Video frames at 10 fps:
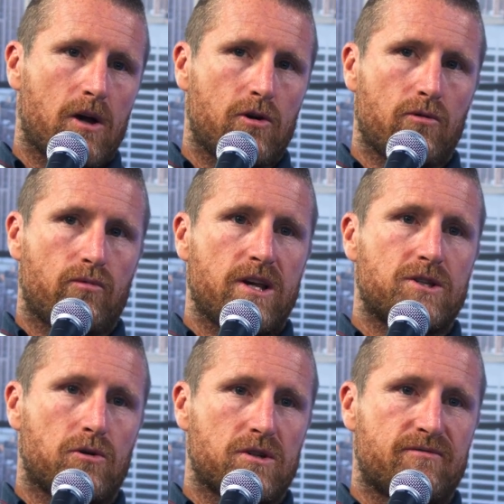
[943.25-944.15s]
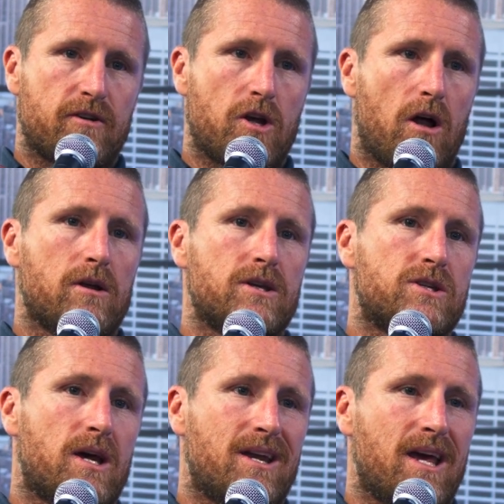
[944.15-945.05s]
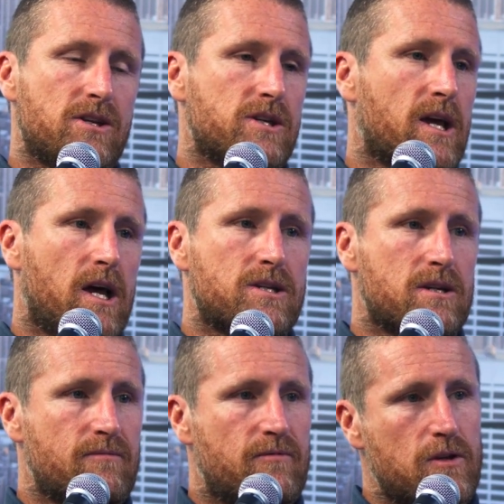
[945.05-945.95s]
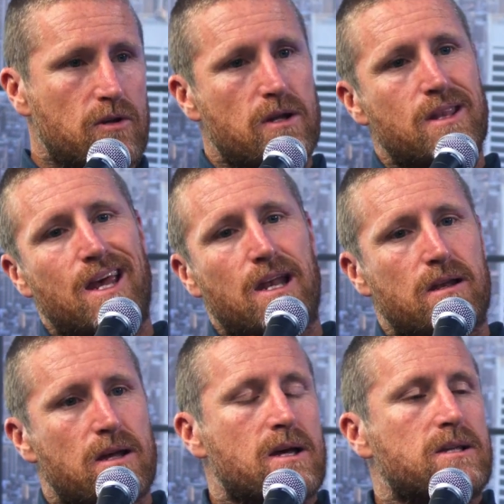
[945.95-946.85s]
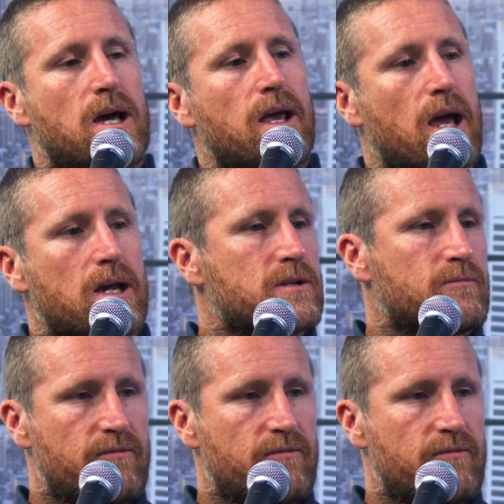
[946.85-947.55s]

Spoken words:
good resource for knowledge and education for you to then take action.